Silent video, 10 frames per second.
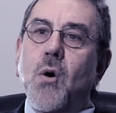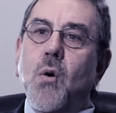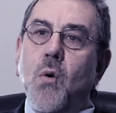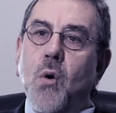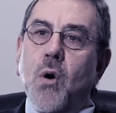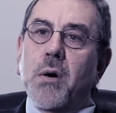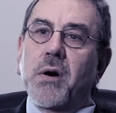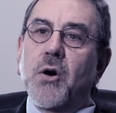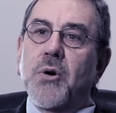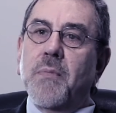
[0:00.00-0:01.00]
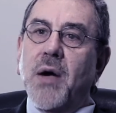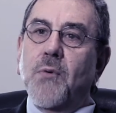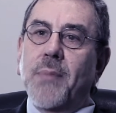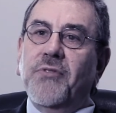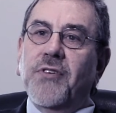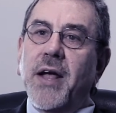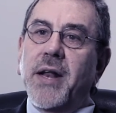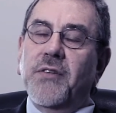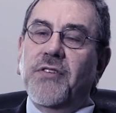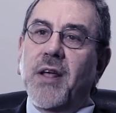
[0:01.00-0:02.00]
or go to my website
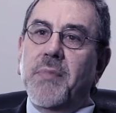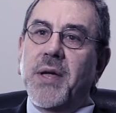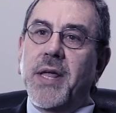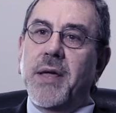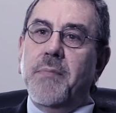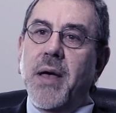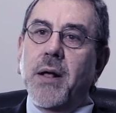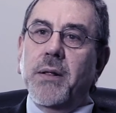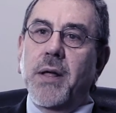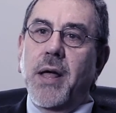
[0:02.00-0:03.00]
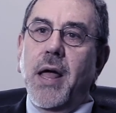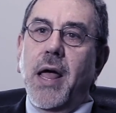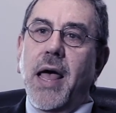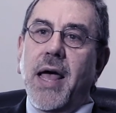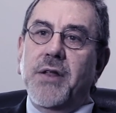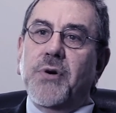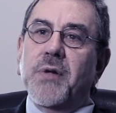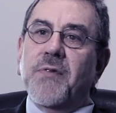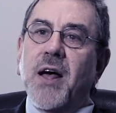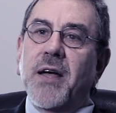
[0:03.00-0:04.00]
and send me an email, and you
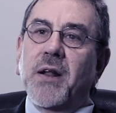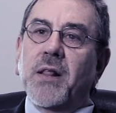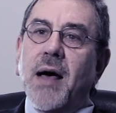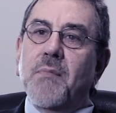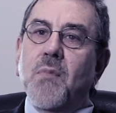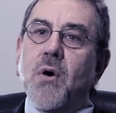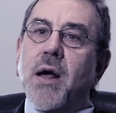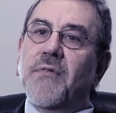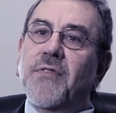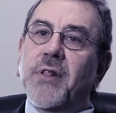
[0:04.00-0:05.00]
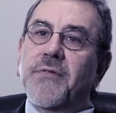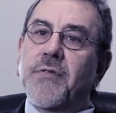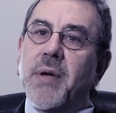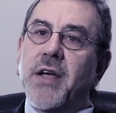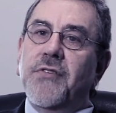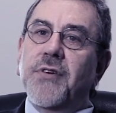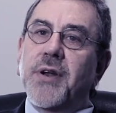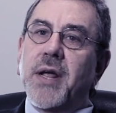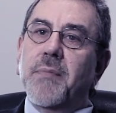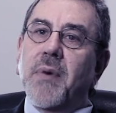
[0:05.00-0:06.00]
can find a lot more helpful information
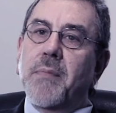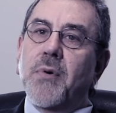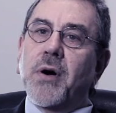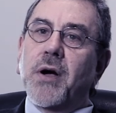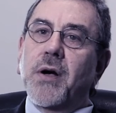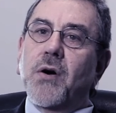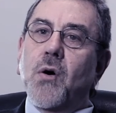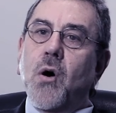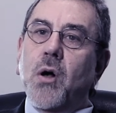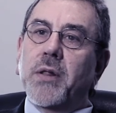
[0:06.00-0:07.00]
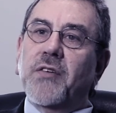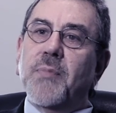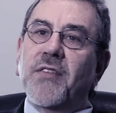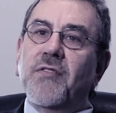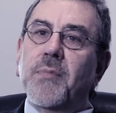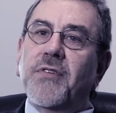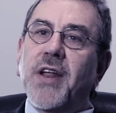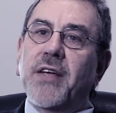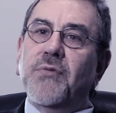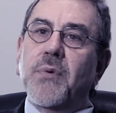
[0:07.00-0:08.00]
in my book called Expensive
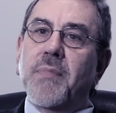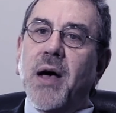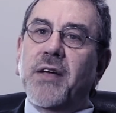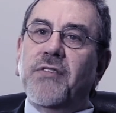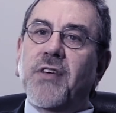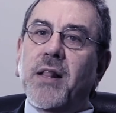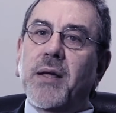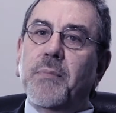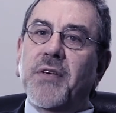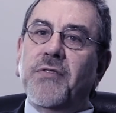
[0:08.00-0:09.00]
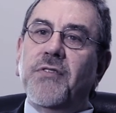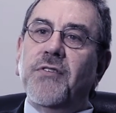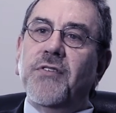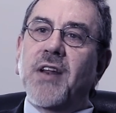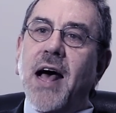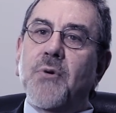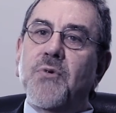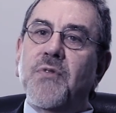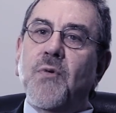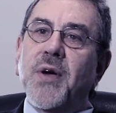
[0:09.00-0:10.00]
Mistakes When Buying, Selling Businesses and How
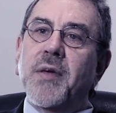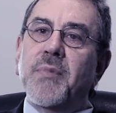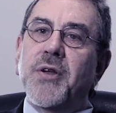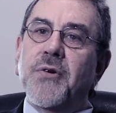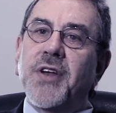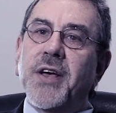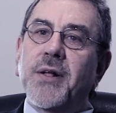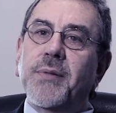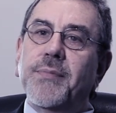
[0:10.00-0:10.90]
to Avoid Them in Your Deal.